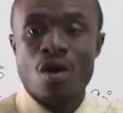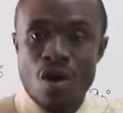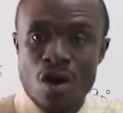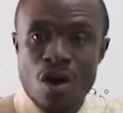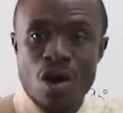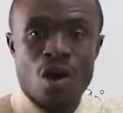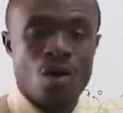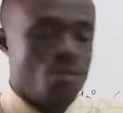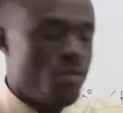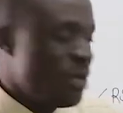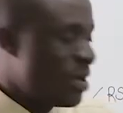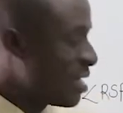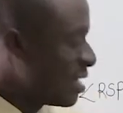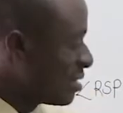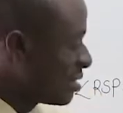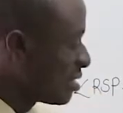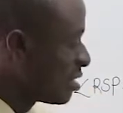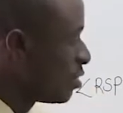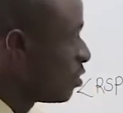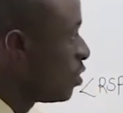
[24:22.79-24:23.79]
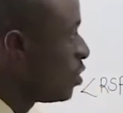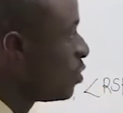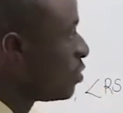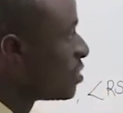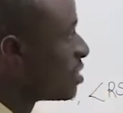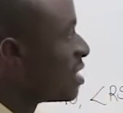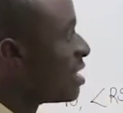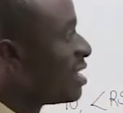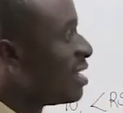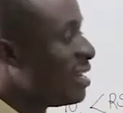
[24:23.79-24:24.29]
Or we can still
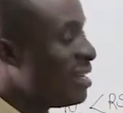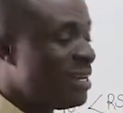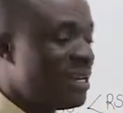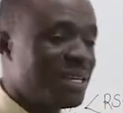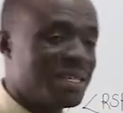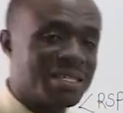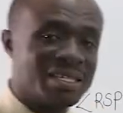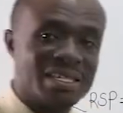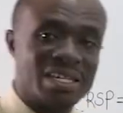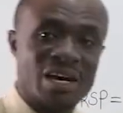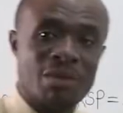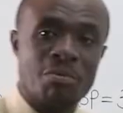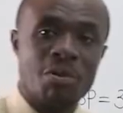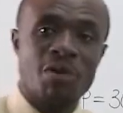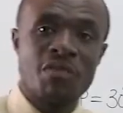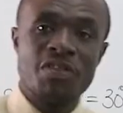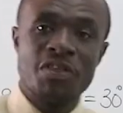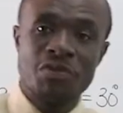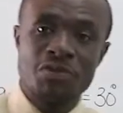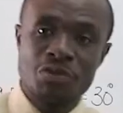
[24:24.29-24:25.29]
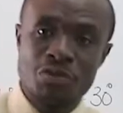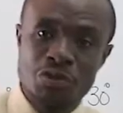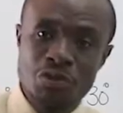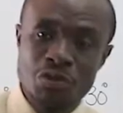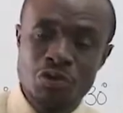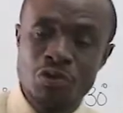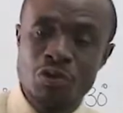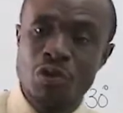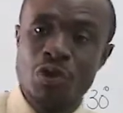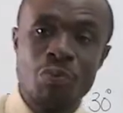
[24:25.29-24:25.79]
use the sum of the
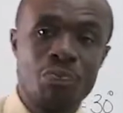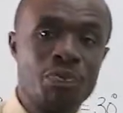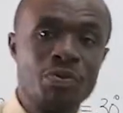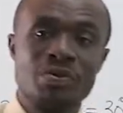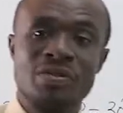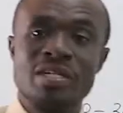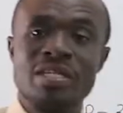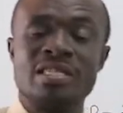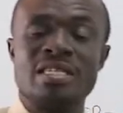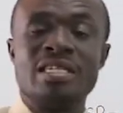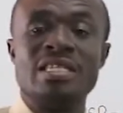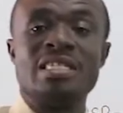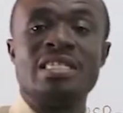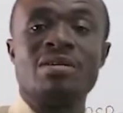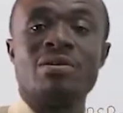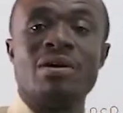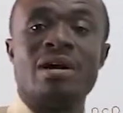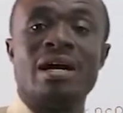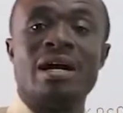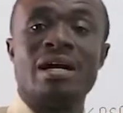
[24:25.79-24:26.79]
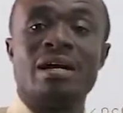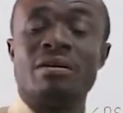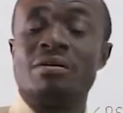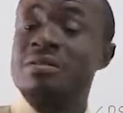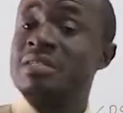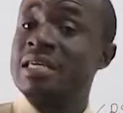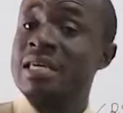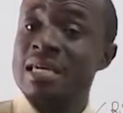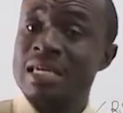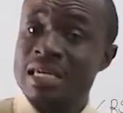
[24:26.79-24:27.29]
two opposite interior
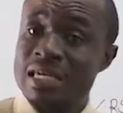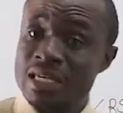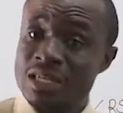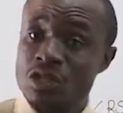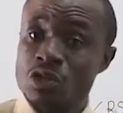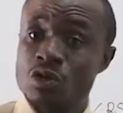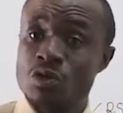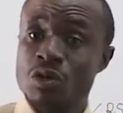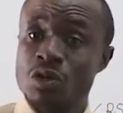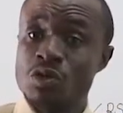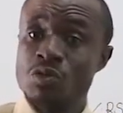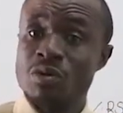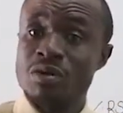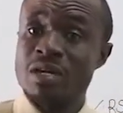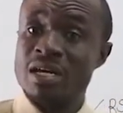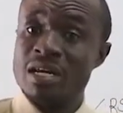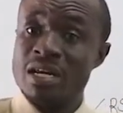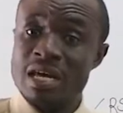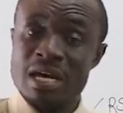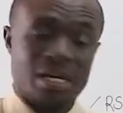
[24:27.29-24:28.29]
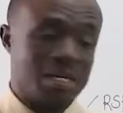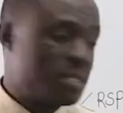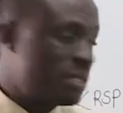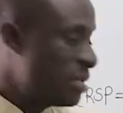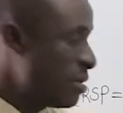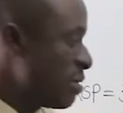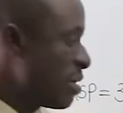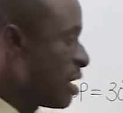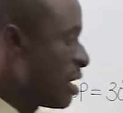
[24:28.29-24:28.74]
angles is equal to the exterior